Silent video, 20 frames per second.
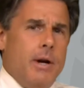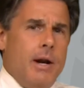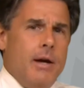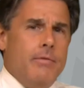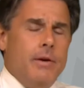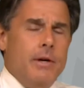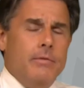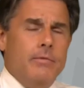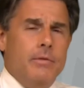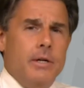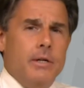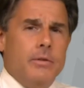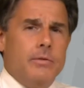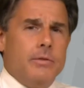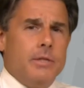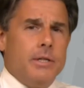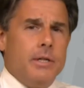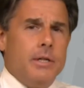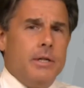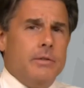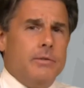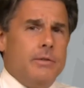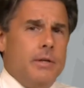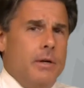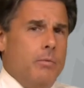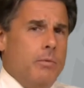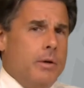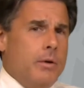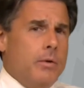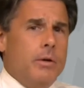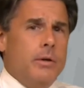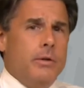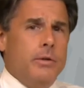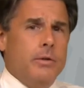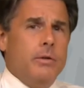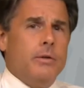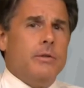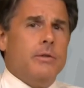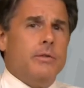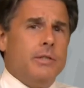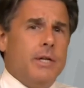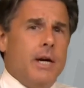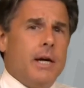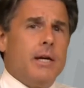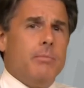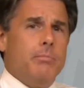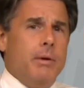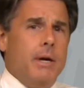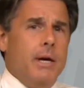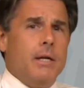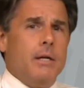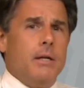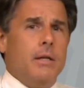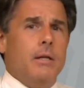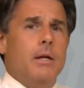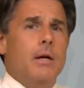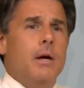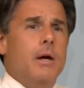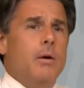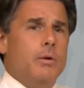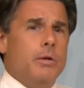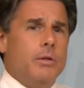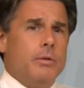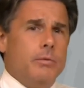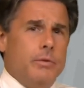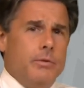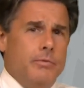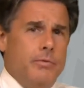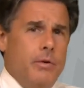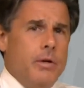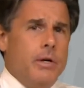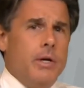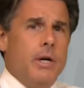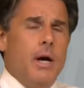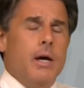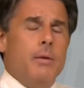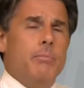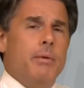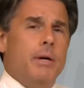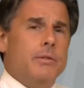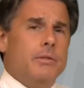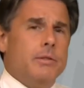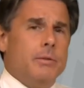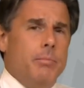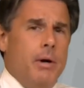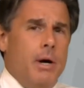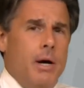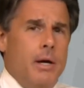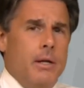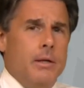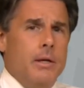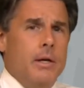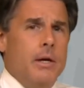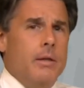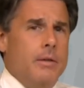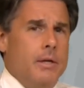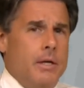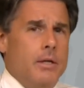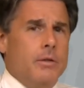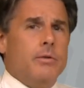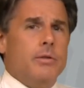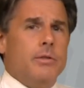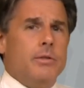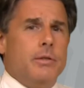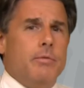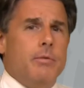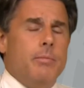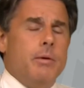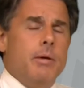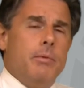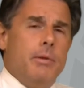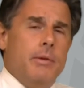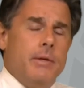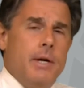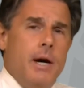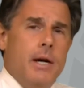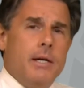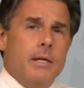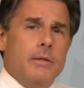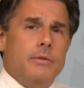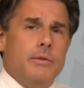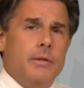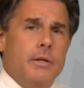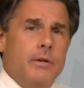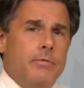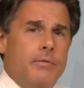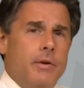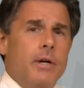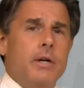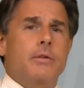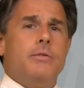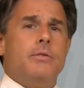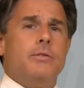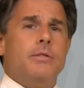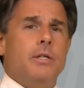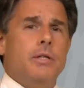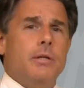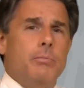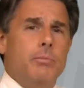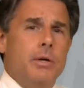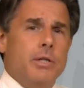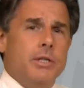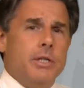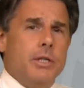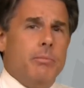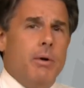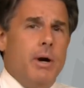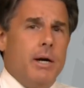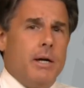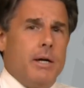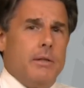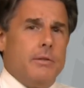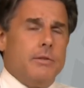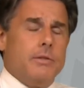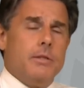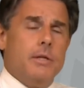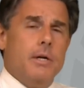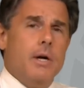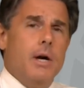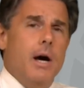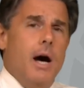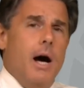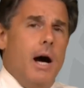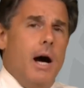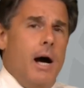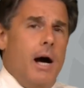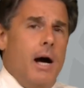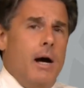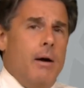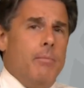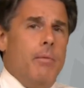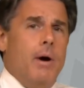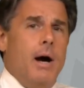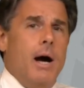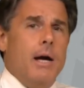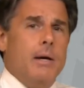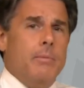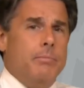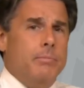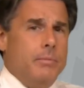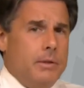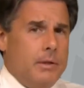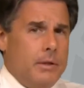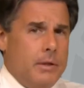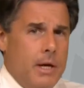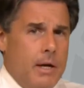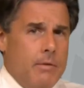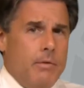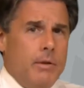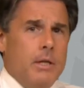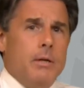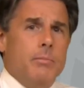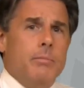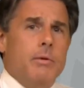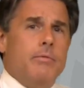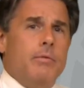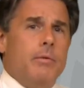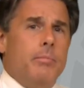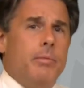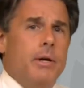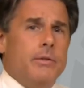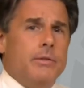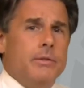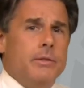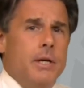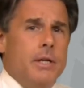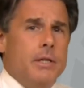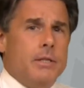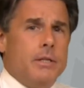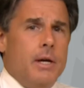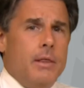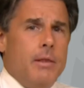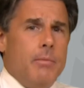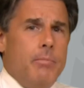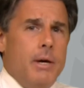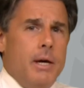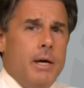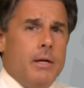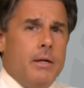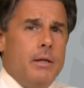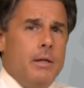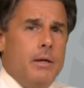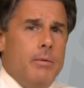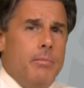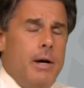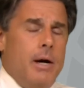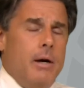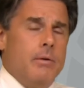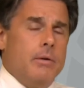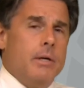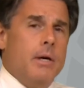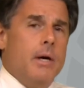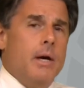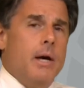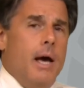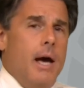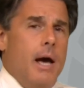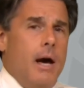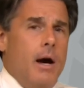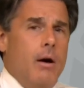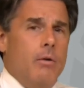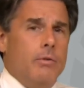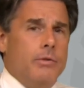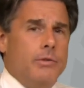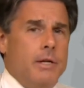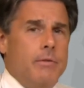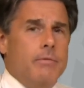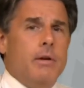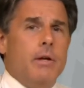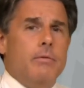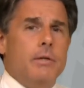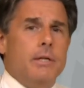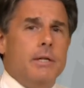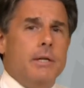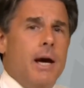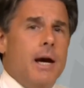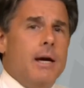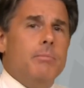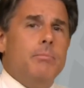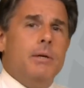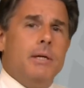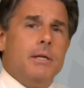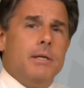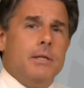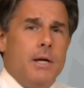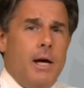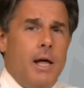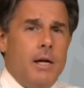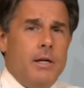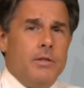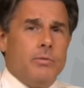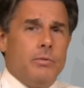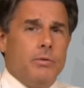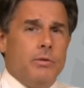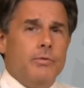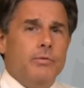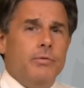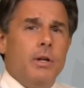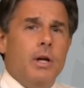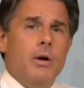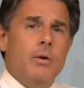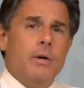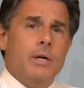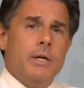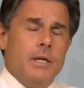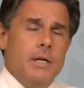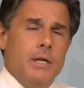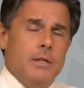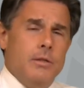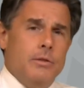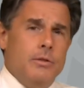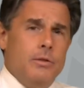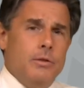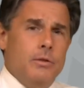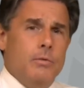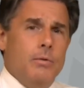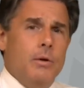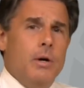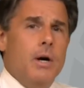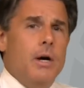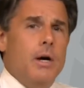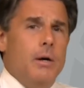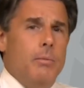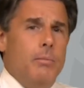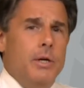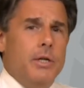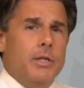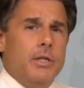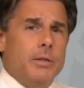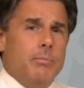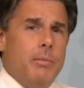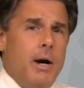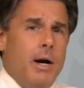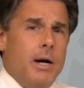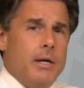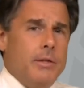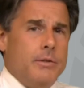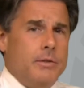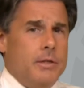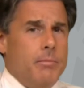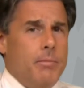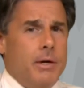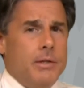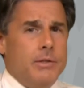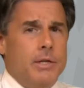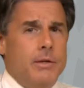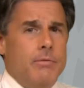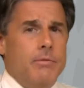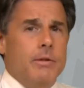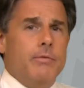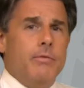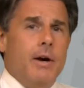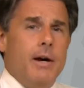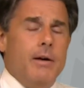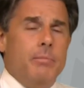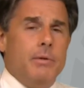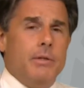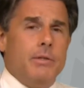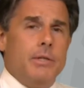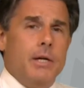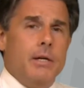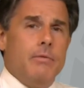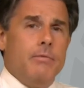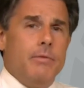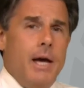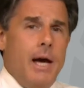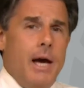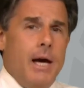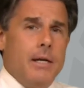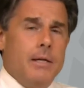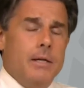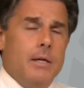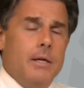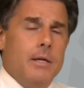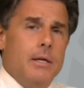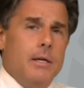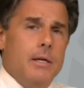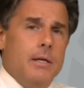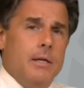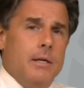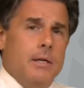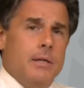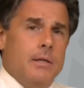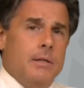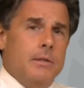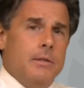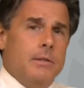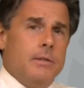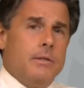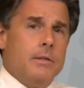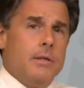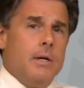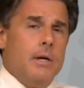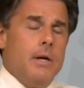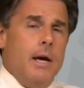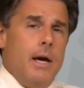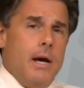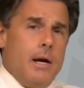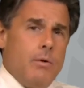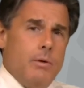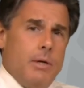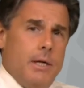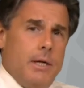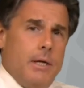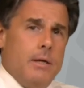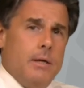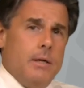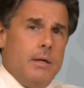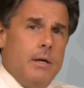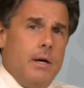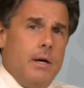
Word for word: what I found very interesting is that we were doing the second panel, which was voted on based upon the interests of the people in the audience, and they were very interested in emerging markets. Um, I gave a little bit of a presentation on the panel about how $709 billion was flowing into emerging markets, and about 75% of that is equity.